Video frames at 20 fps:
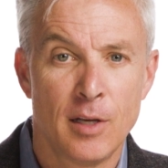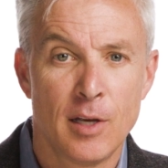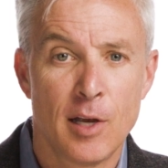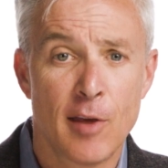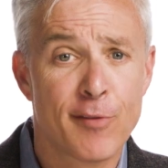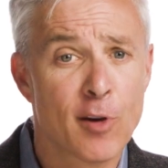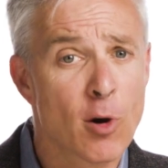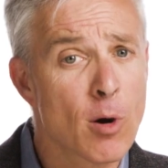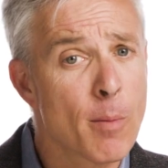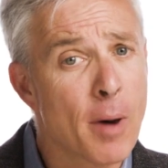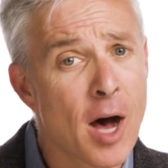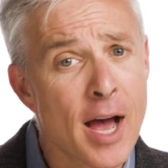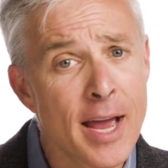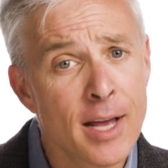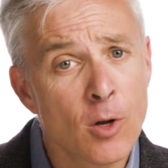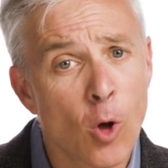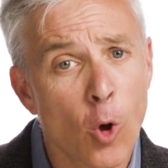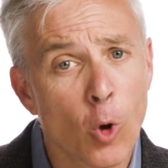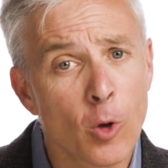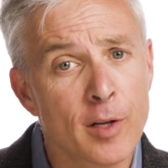If you're a buy
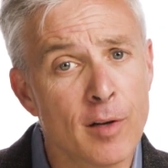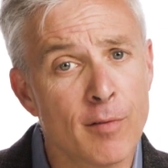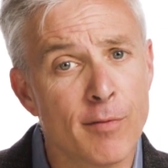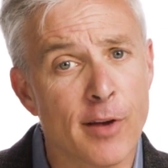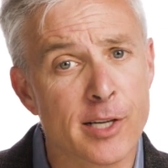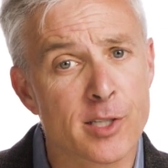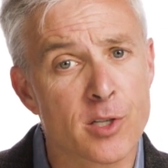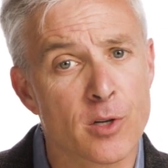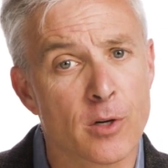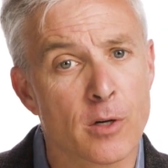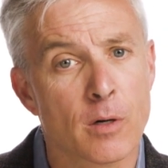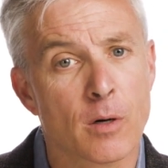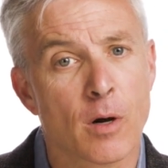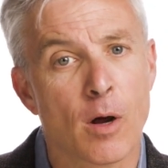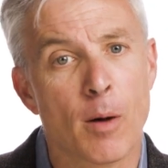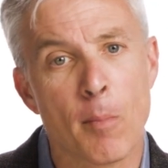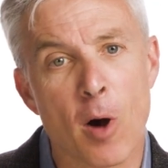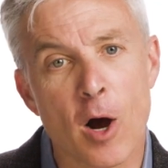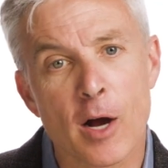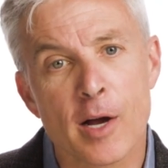and hold investor,
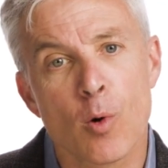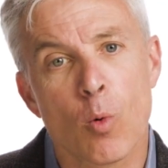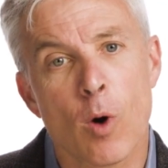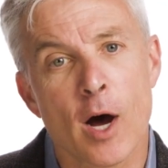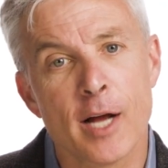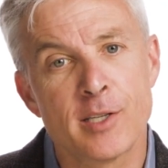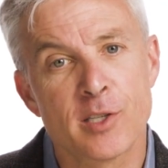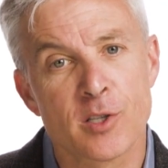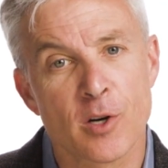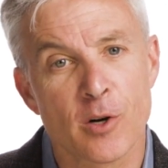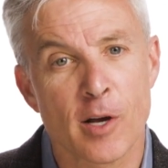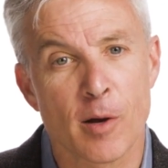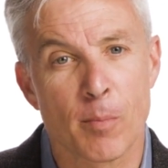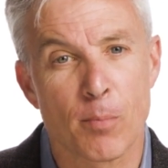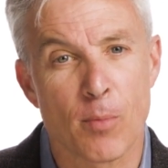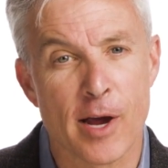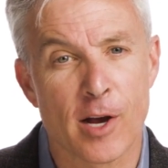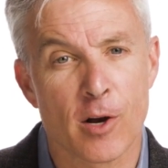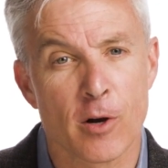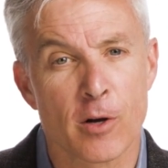a market-wide circuit
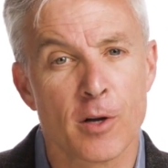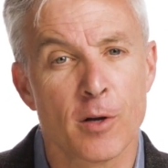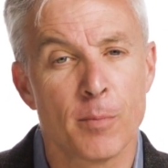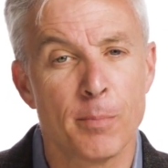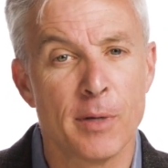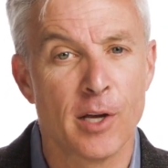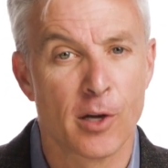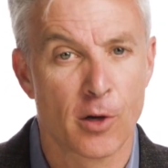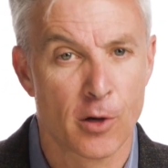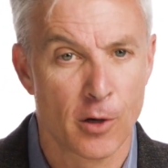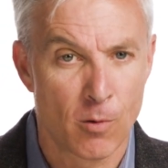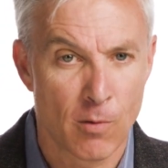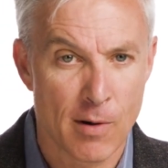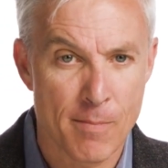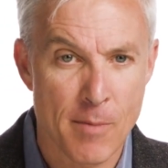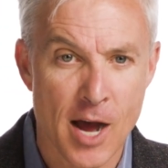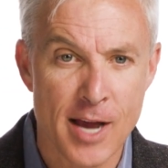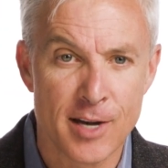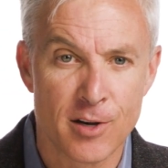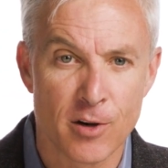breaker could be a good
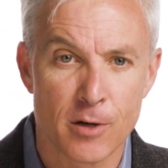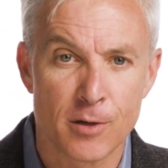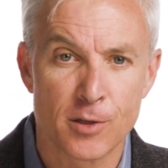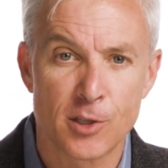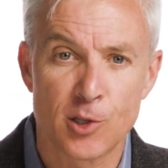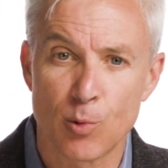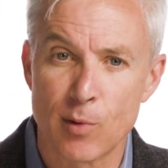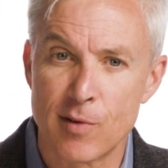reminder to